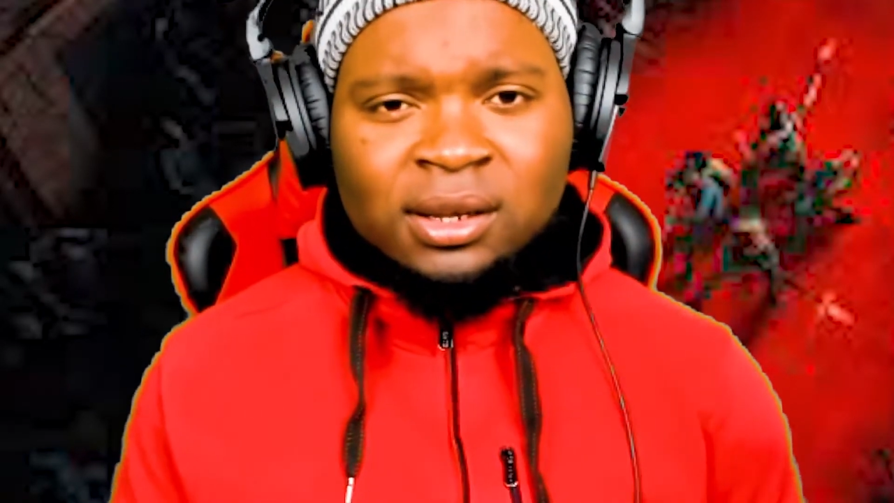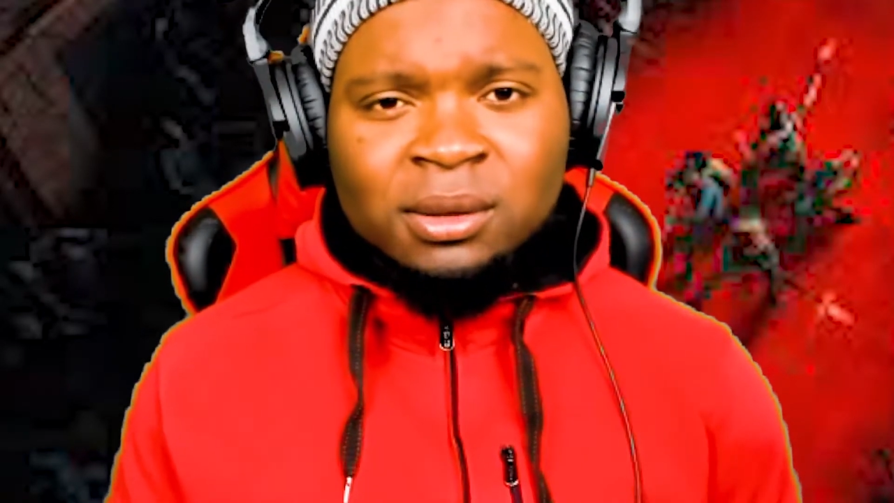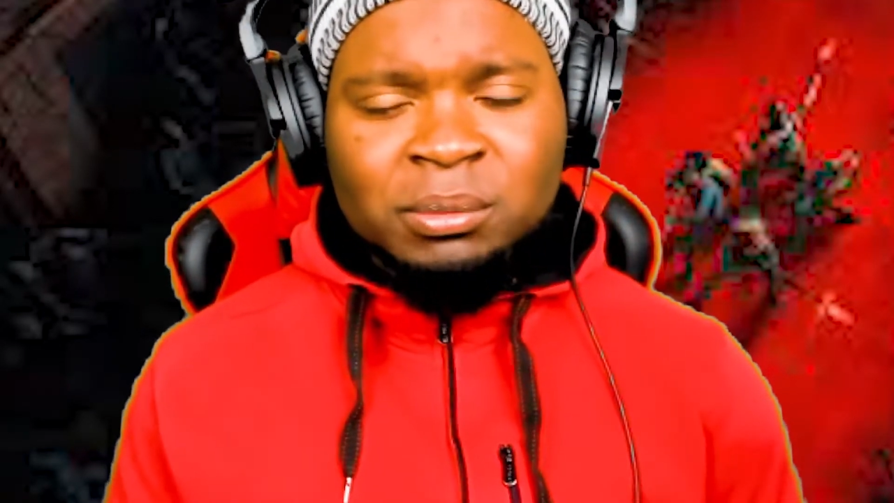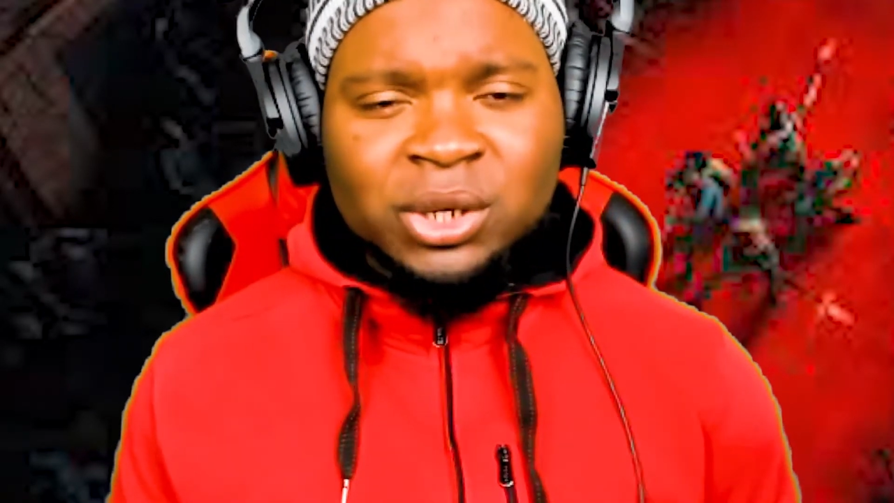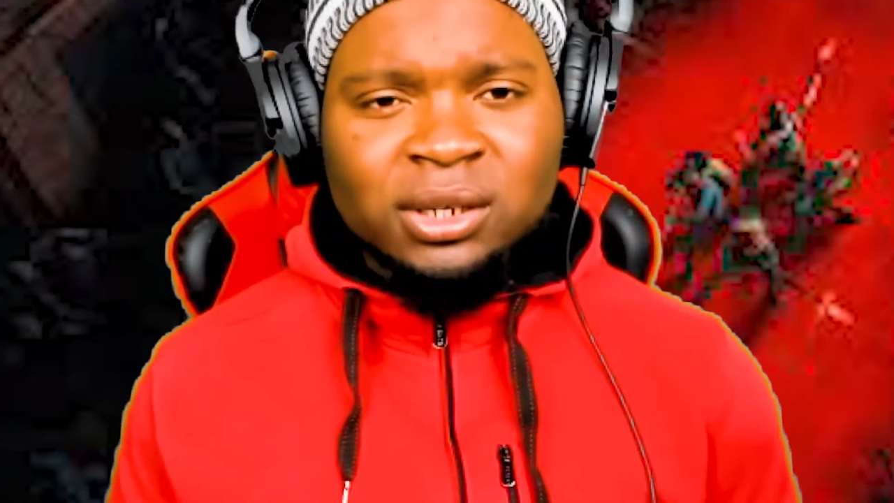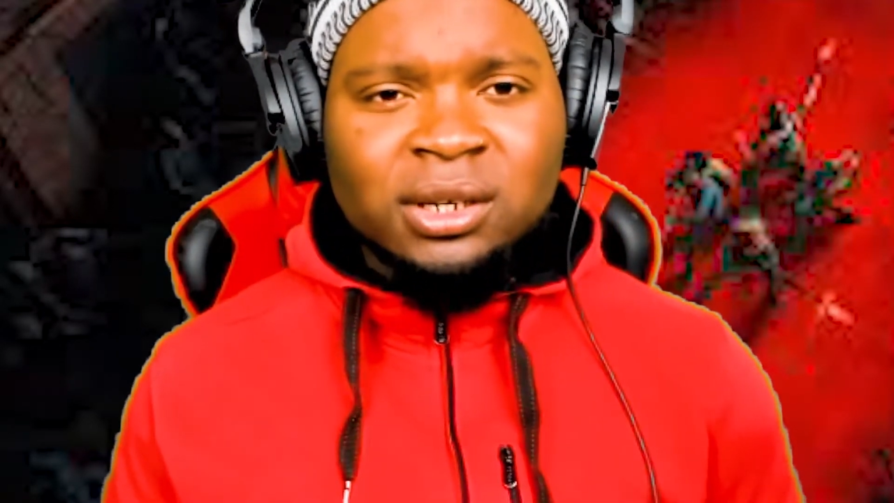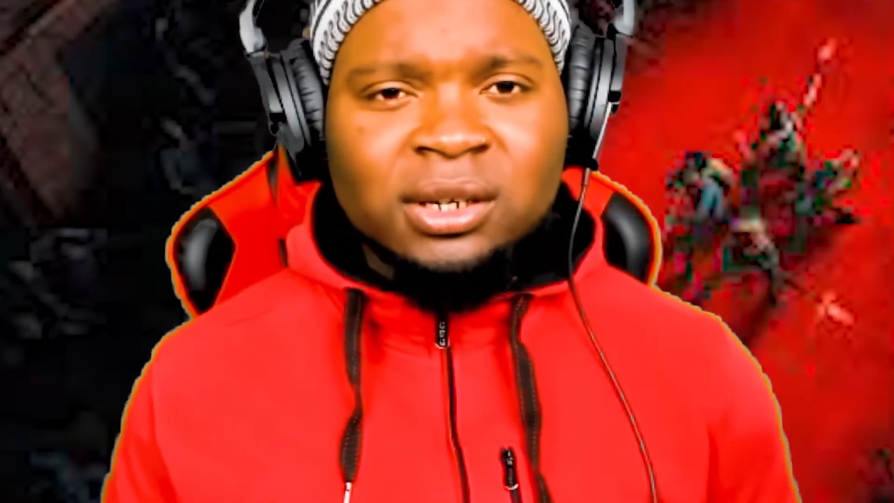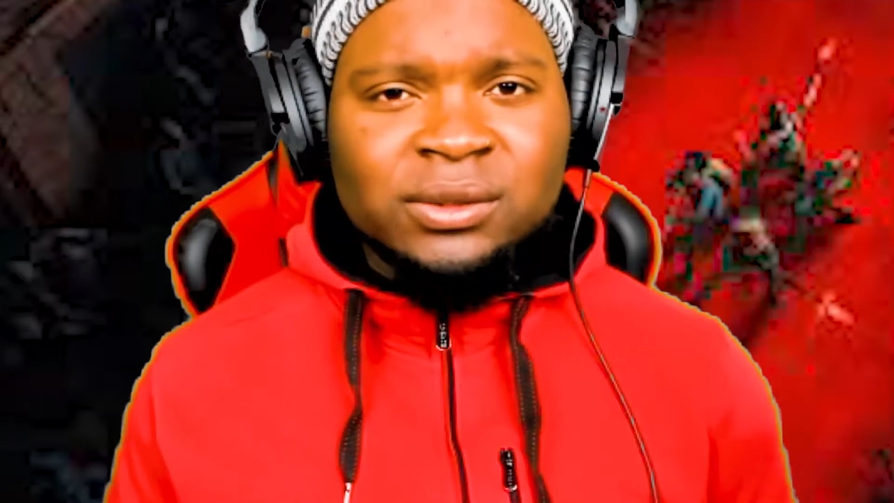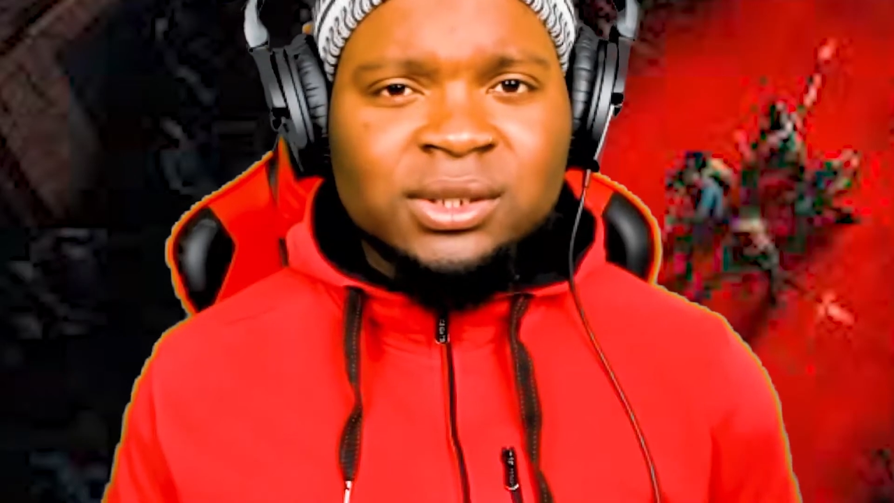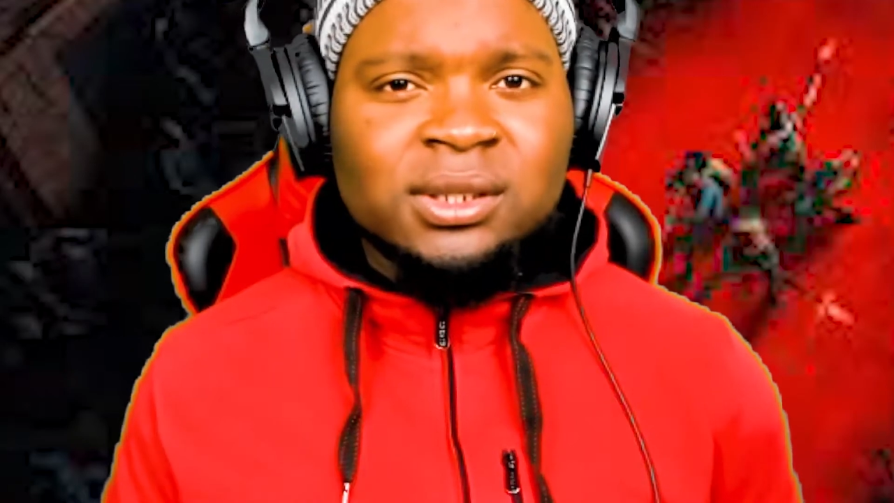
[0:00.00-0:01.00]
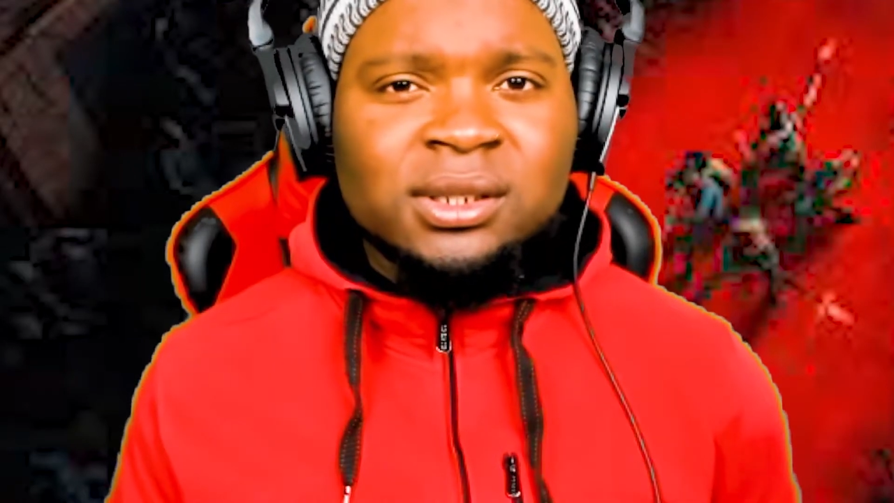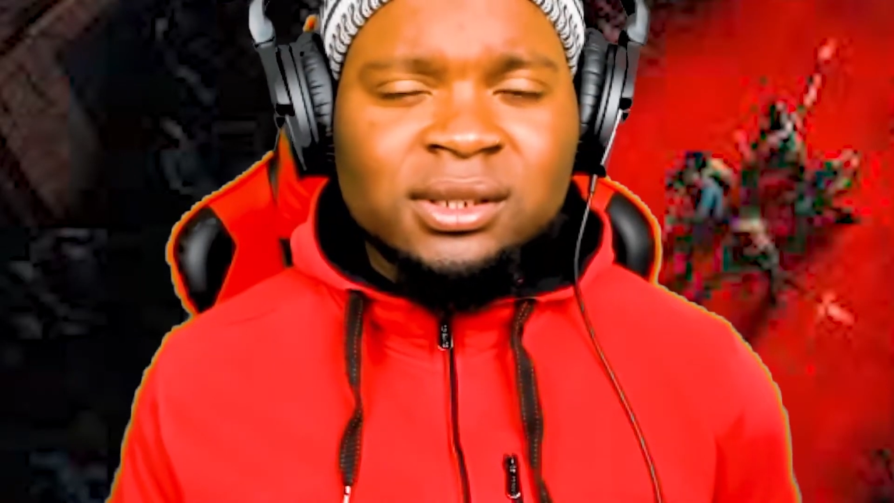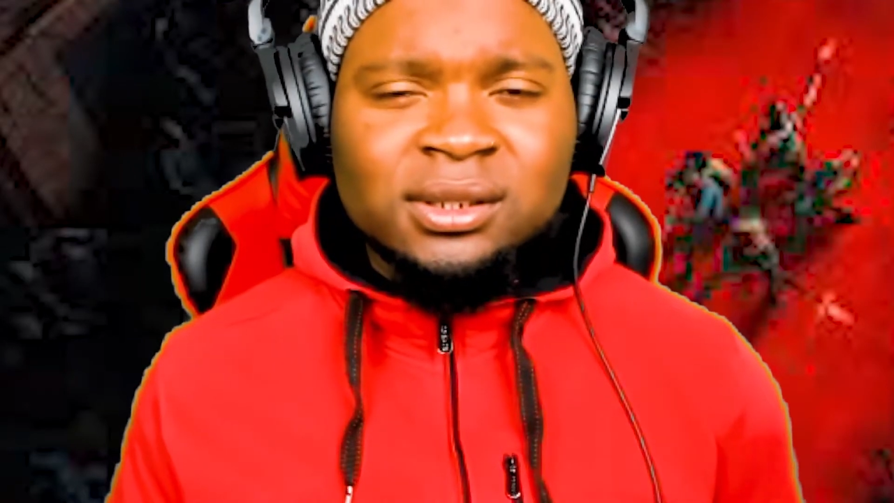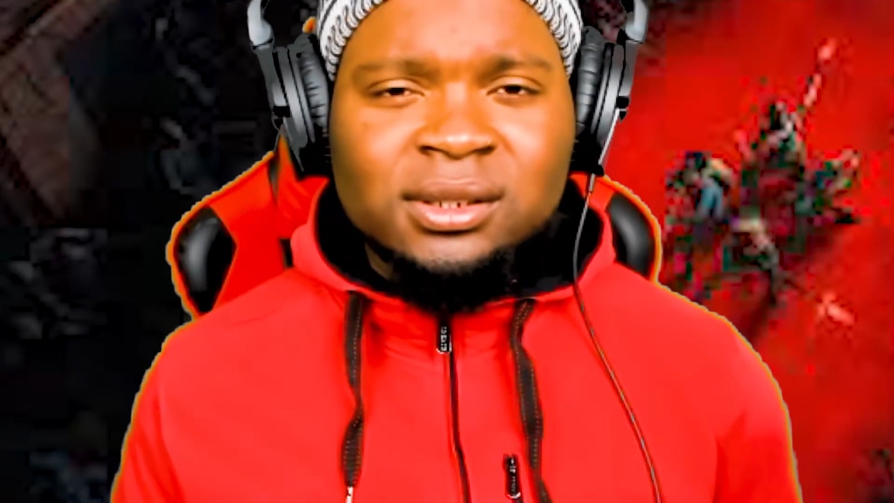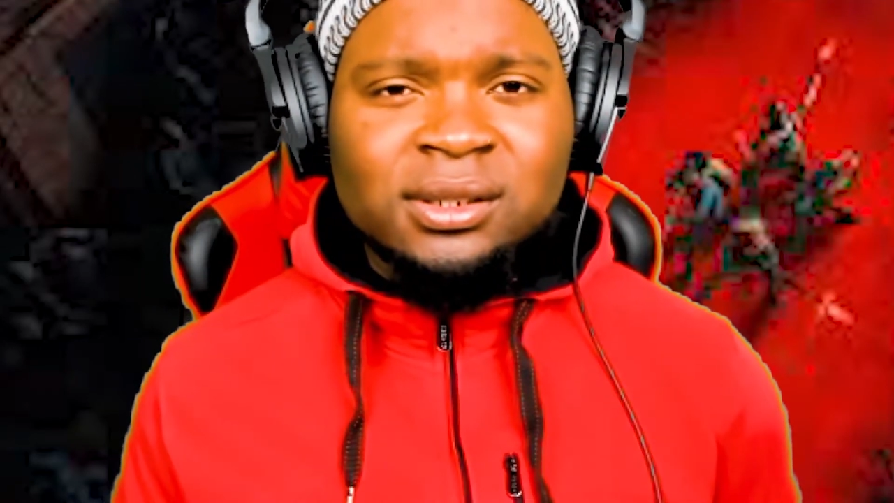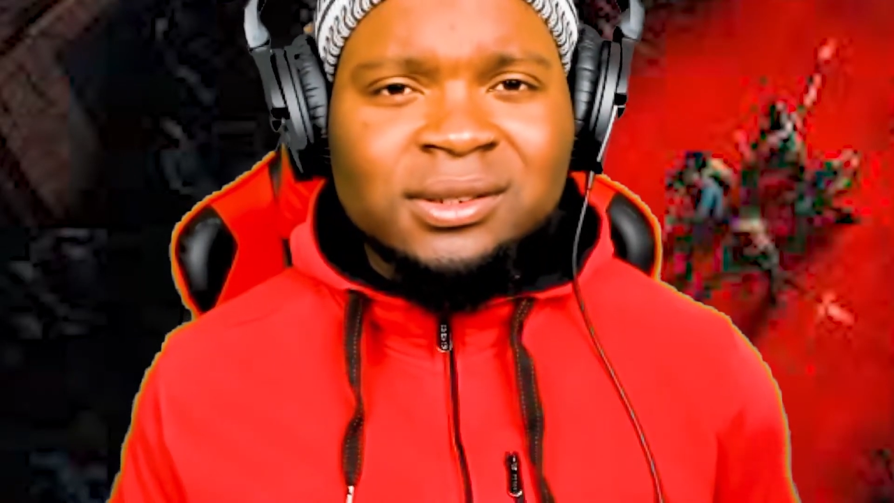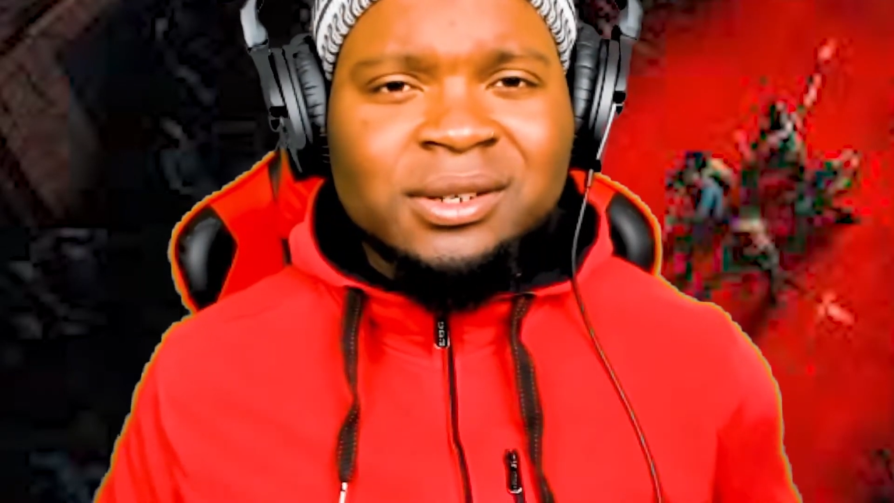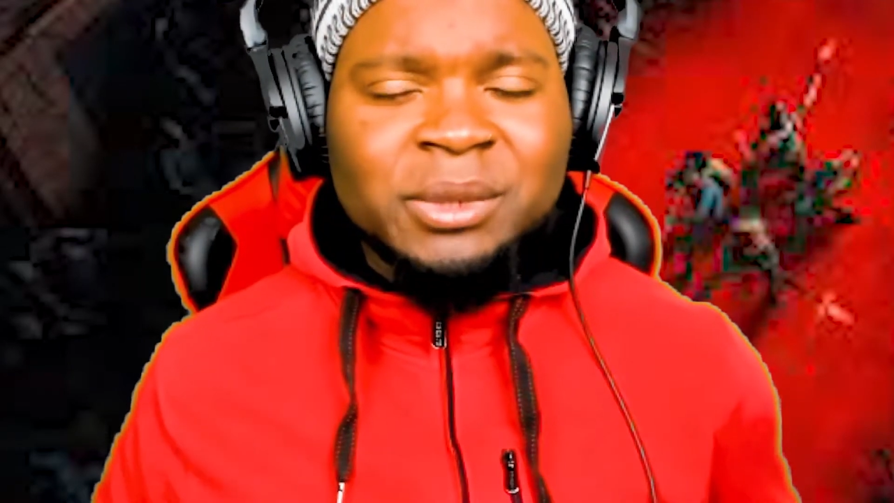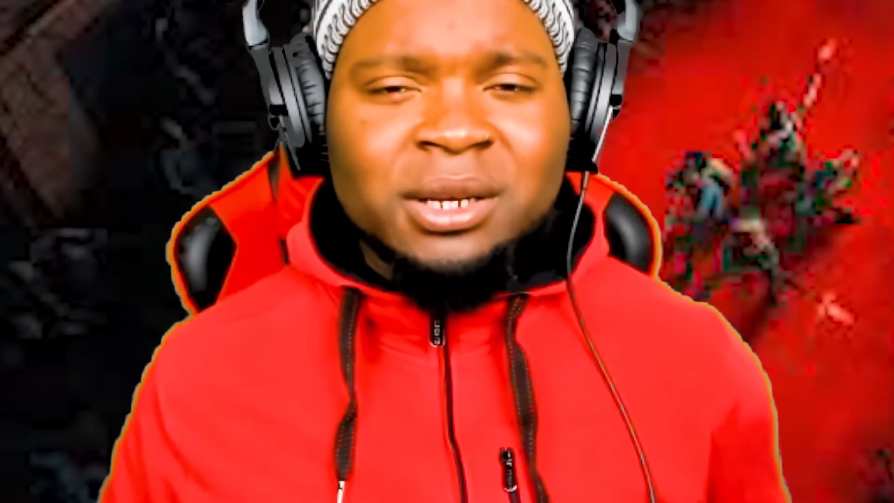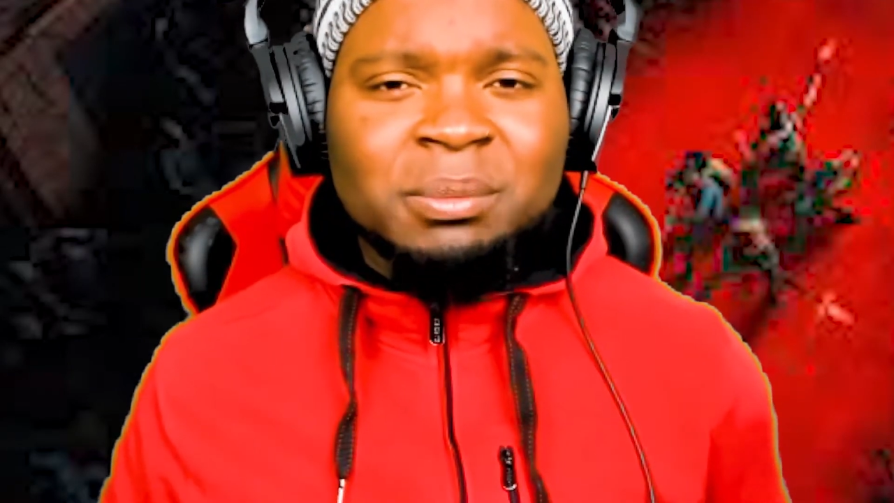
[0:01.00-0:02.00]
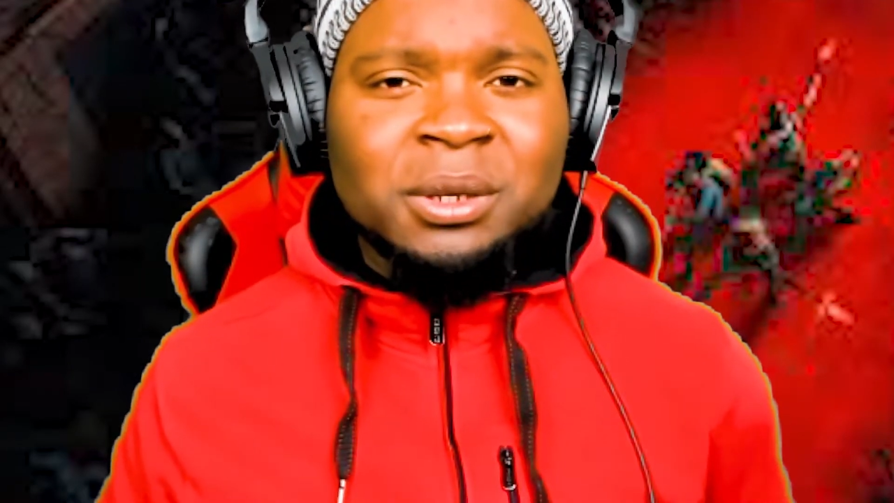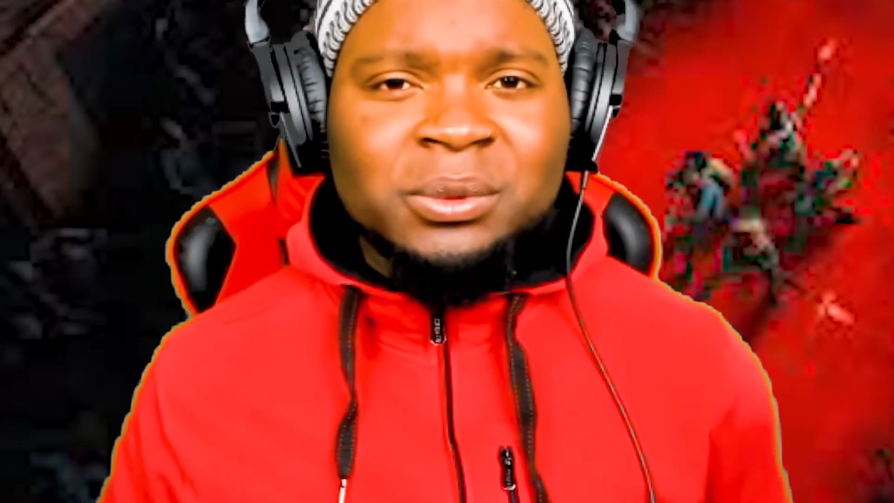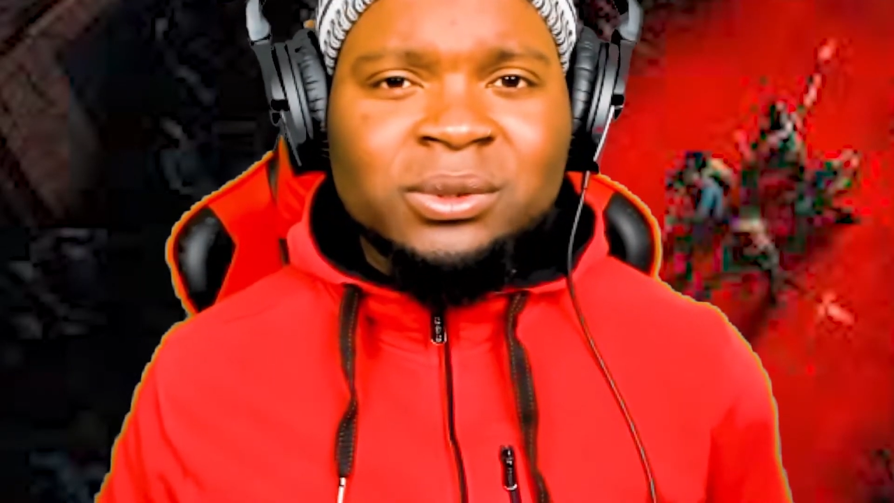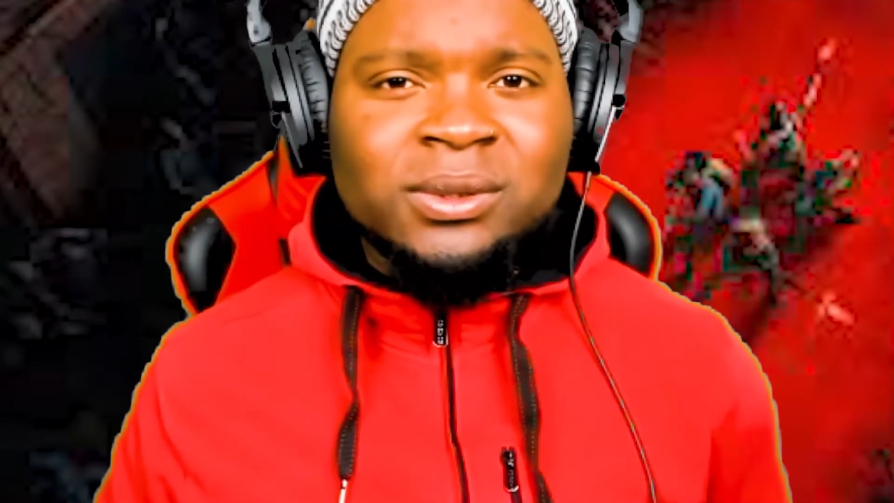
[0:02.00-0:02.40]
but obviously not many people are